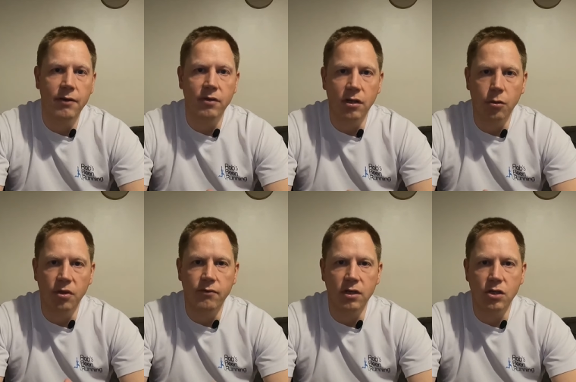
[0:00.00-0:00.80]
have a little
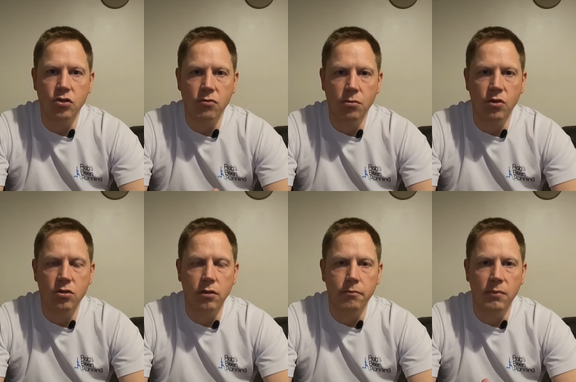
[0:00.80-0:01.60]
bit of an injury
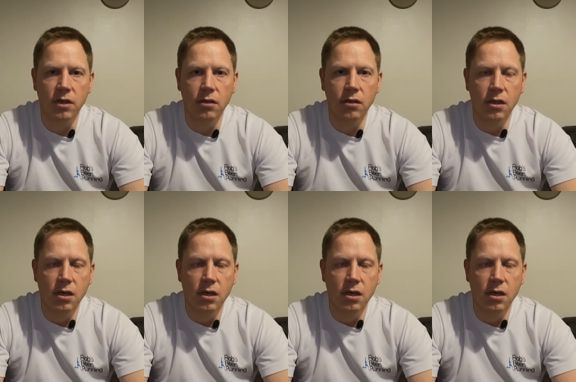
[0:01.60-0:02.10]
which I'm uh,